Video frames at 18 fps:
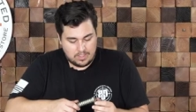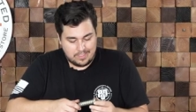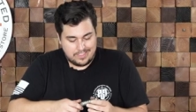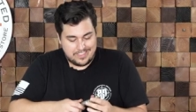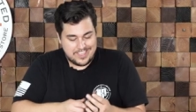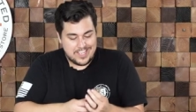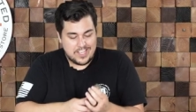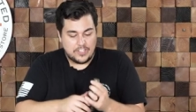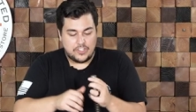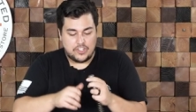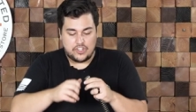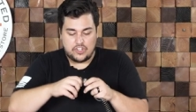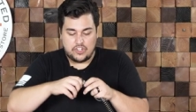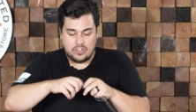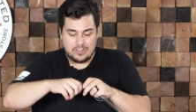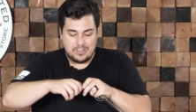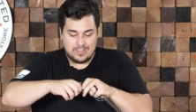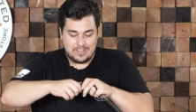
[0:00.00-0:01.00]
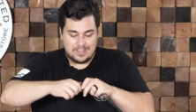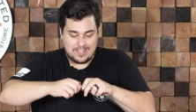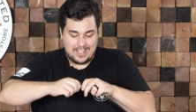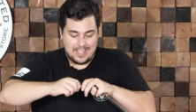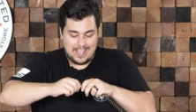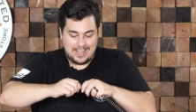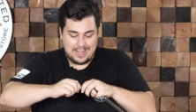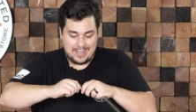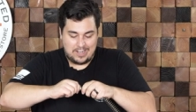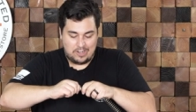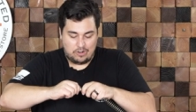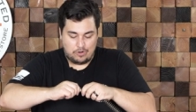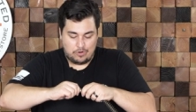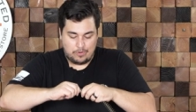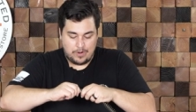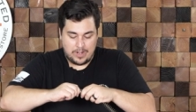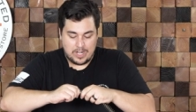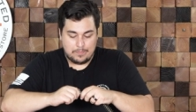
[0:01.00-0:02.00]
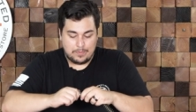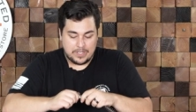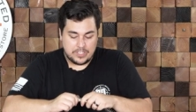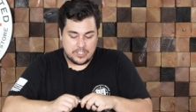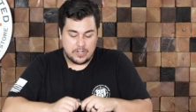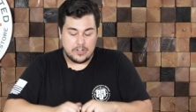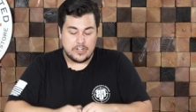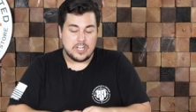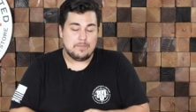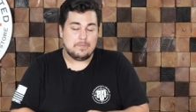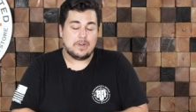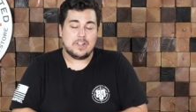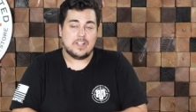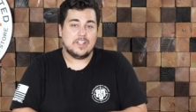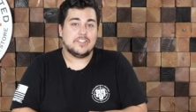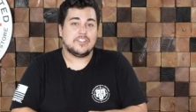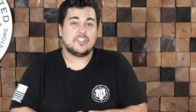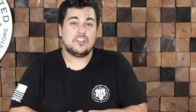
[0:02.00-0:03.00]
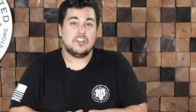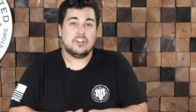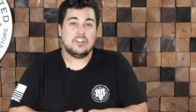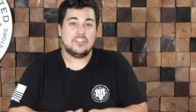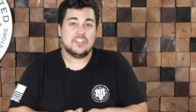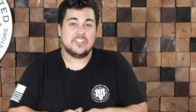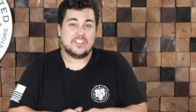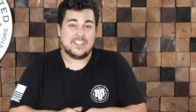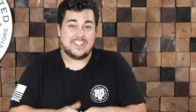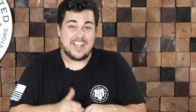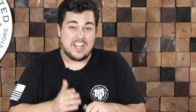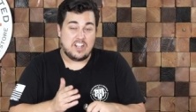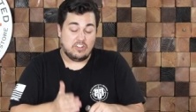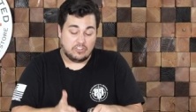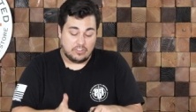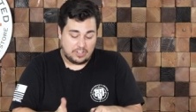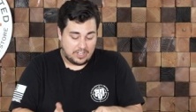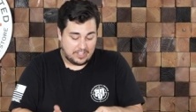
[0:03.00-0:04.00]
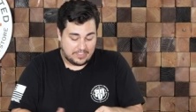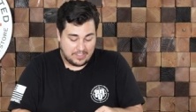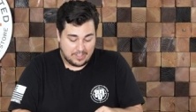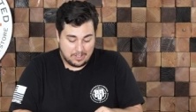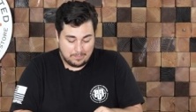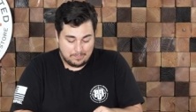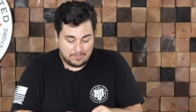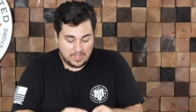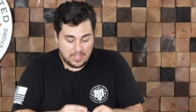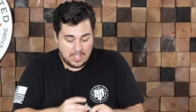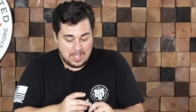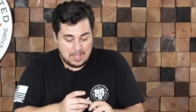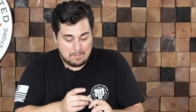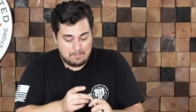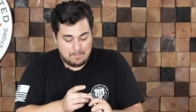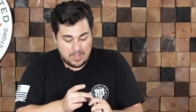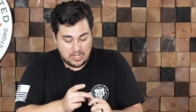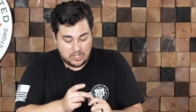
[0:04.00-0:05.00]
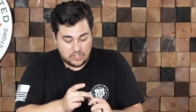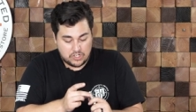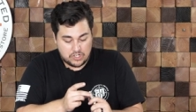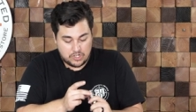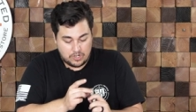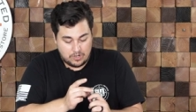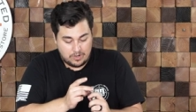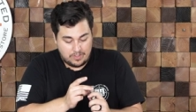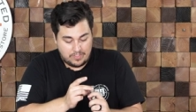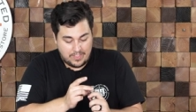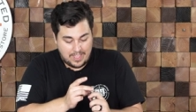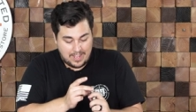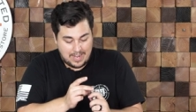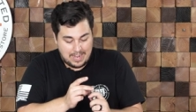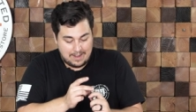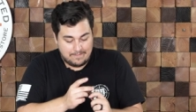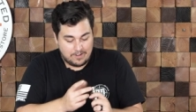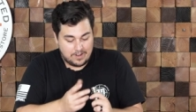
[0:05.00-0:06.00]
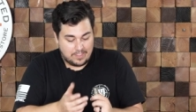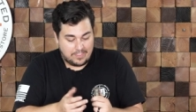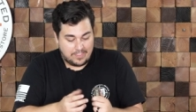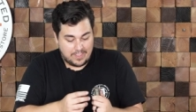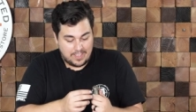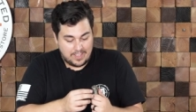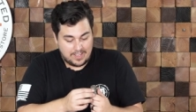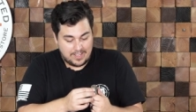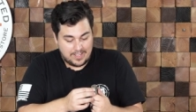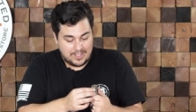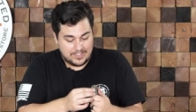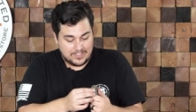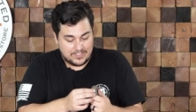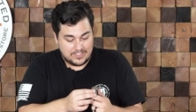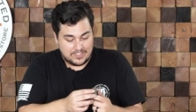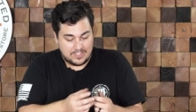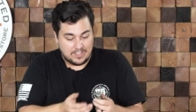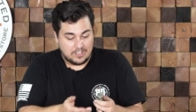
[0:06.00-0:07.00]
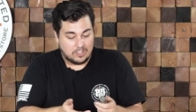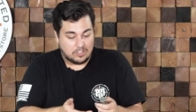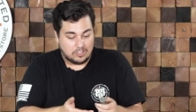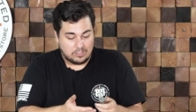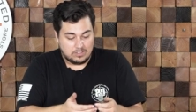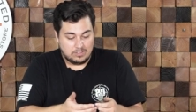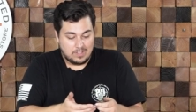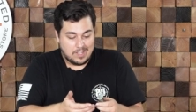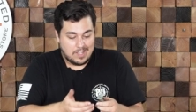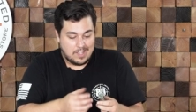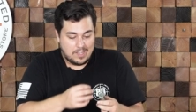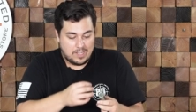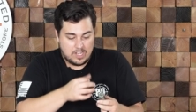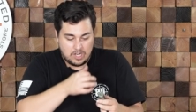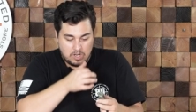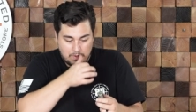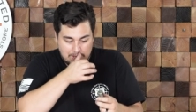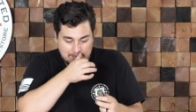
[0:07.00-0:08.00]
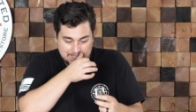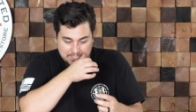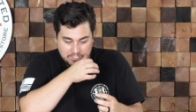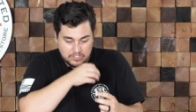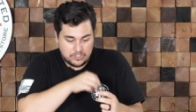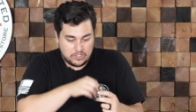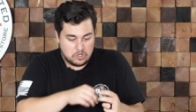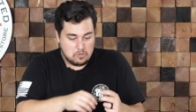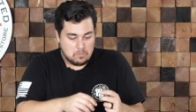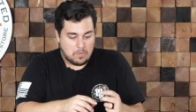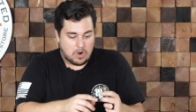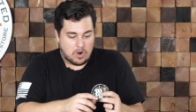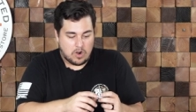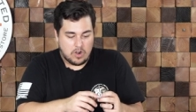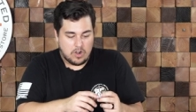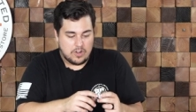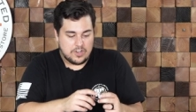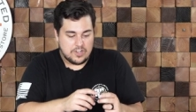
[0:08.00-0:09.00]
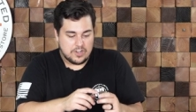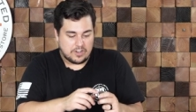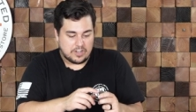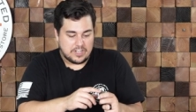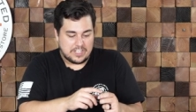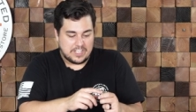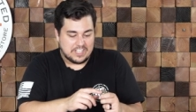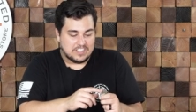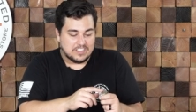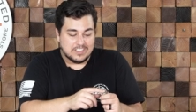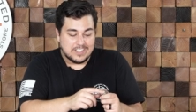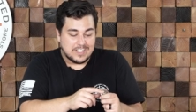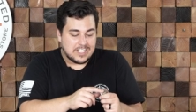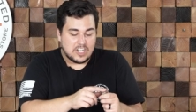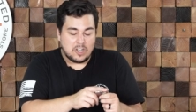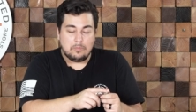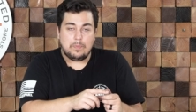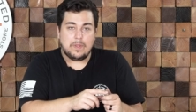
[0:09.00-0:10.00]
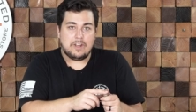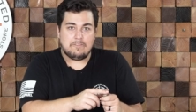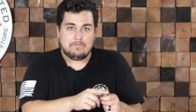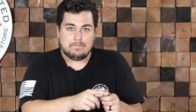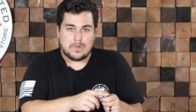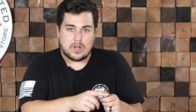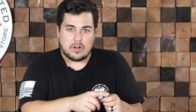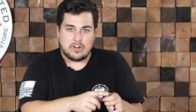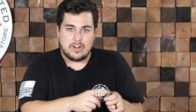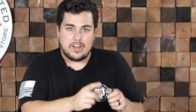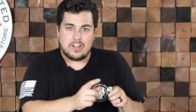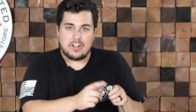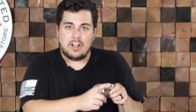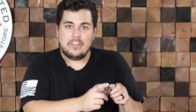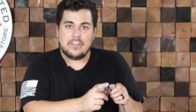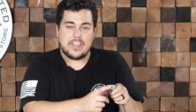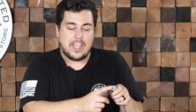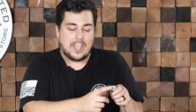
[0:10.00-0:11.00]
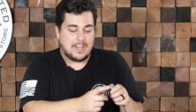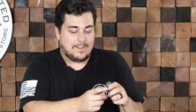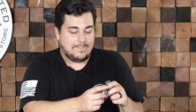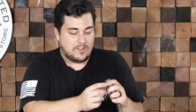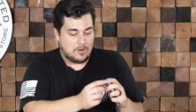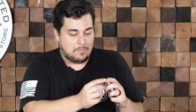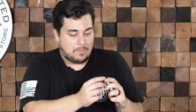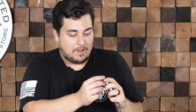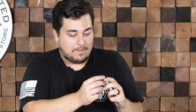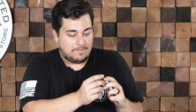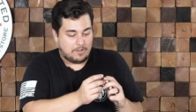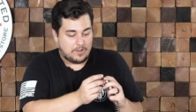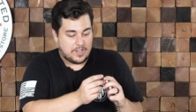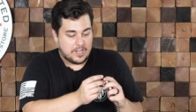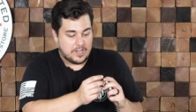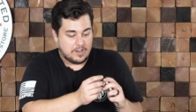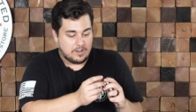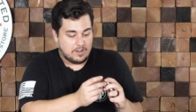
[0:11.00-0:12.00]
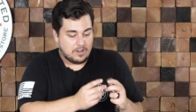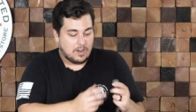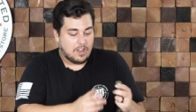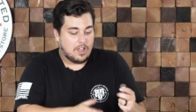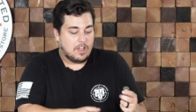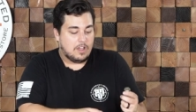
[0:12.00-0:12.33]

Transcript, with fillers: These shouldn't get incredibly dirty, but it is good just to take a look at them, make sure that everything is still, you know, isn't too marred. You're gonna get a little bit of marring on the end of your buffer here